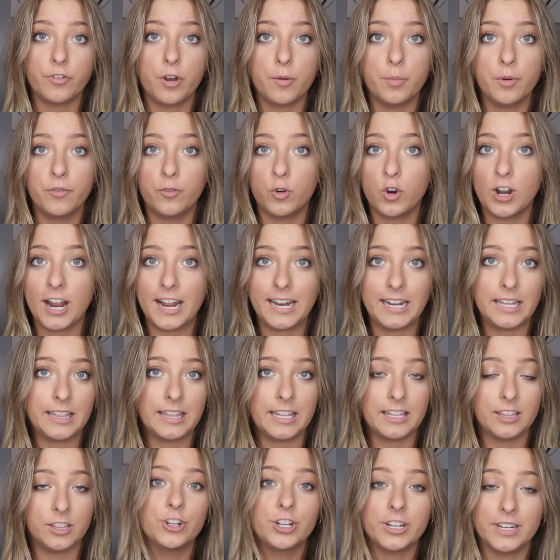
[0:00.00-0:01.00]
of all, before
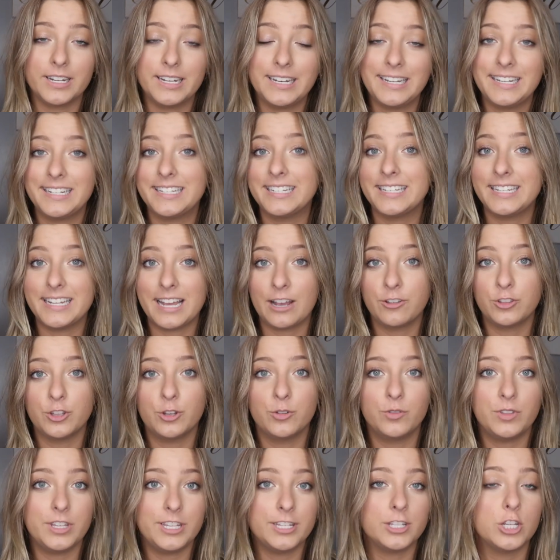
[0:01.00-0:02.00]
anything, you're gonna need to
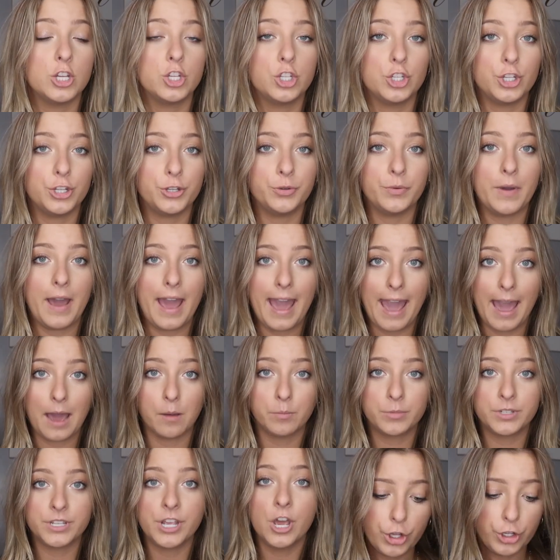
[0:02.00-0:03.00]
download these two
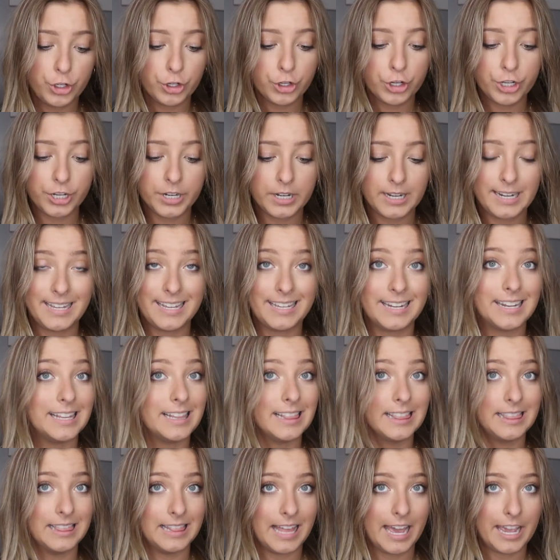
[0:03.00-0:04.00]
apps. You're gonna need
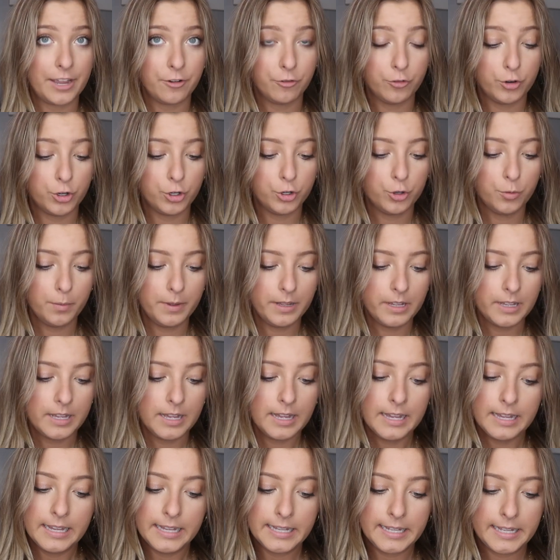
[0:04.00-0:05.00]
Lightroom
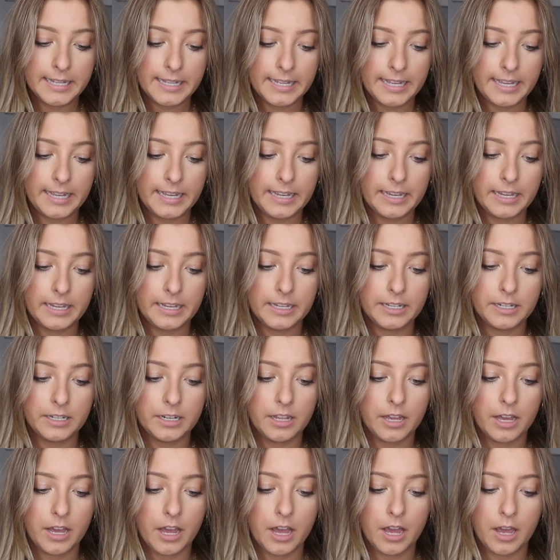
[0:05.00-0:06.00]

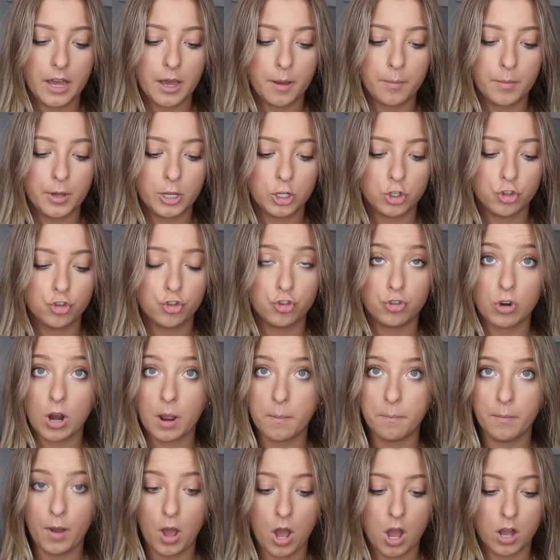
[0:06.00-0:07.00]
and
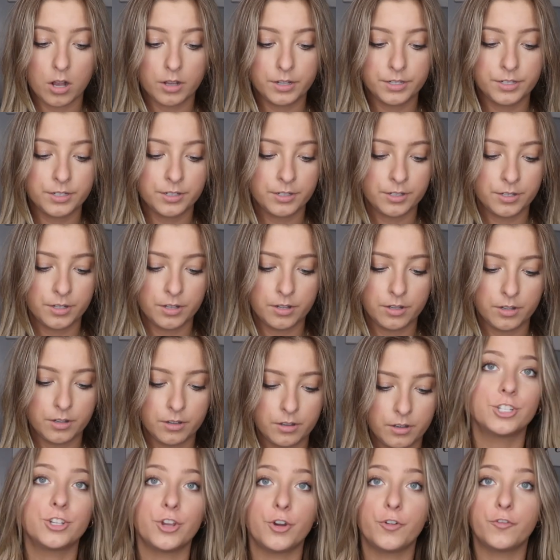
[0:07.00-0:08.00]
Dropbox.
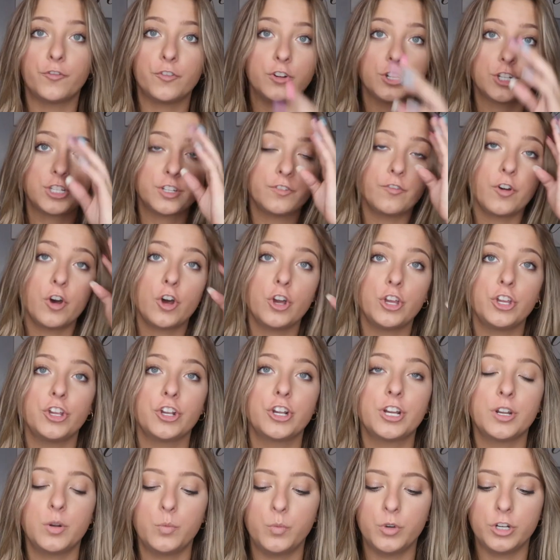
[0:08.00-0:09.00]
So first of all,
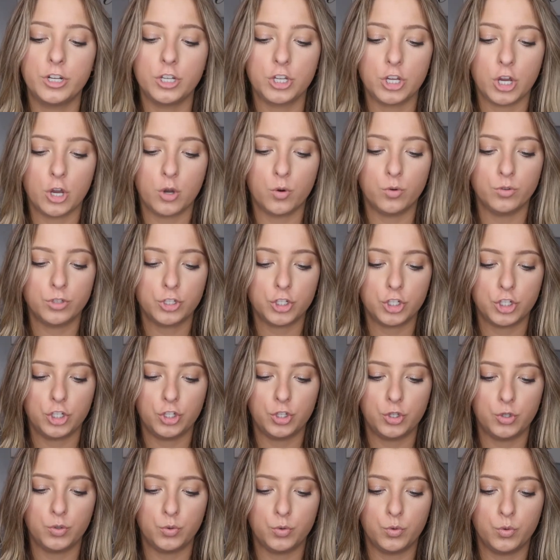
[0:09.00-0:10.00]
you're gonna wanna go
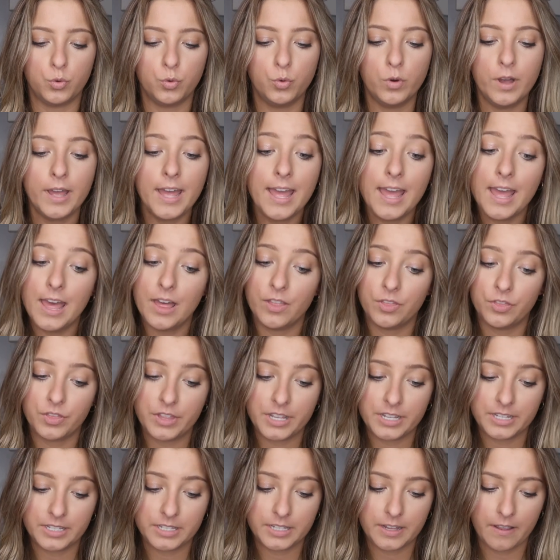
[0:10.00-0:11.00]
to
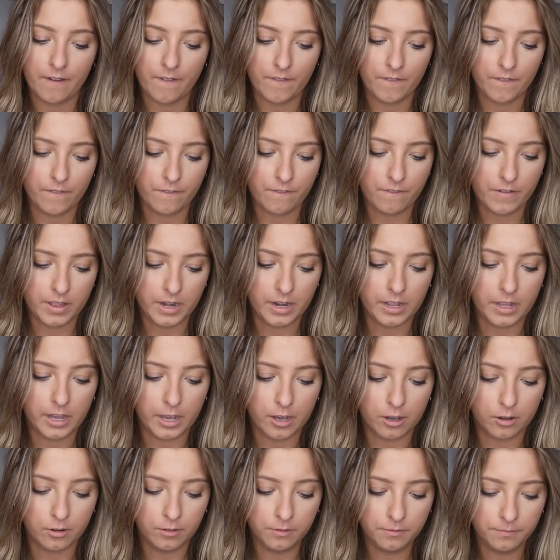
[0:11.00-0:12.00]
this
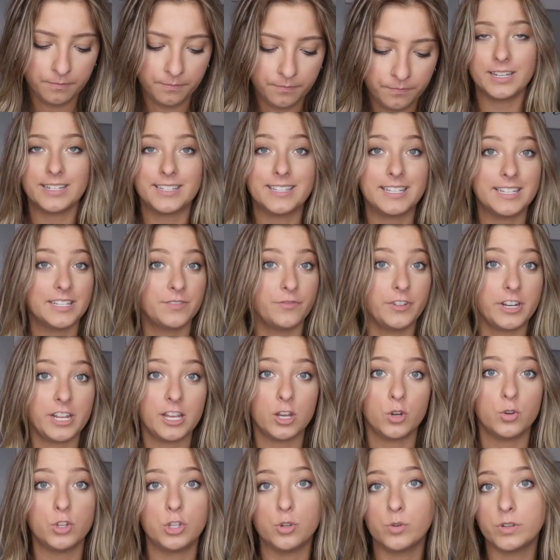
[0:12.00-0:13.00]
video. It's this
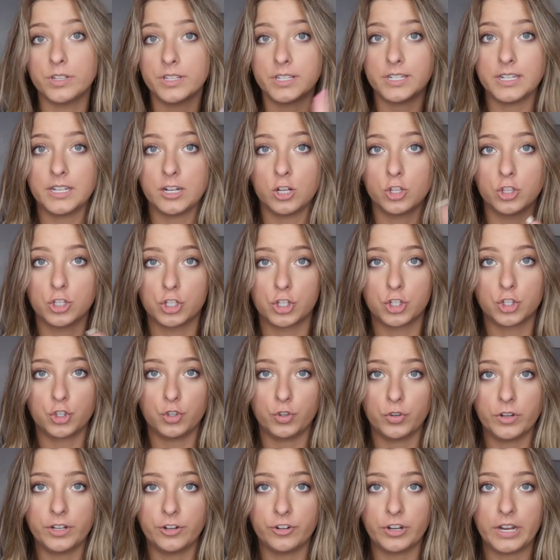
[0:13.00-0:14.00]
video, you can see it on the
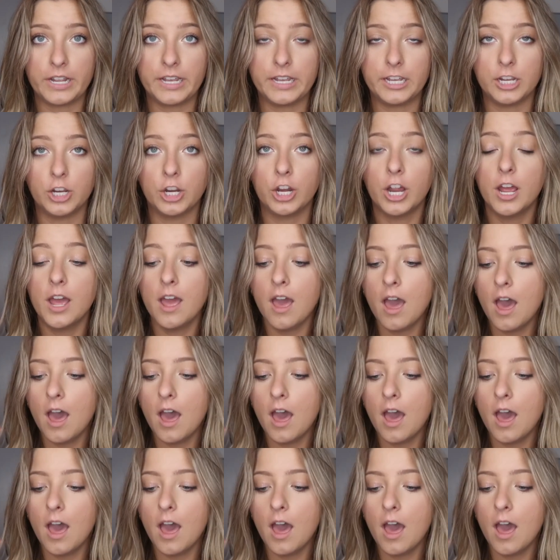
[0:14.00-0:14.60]
screen right here.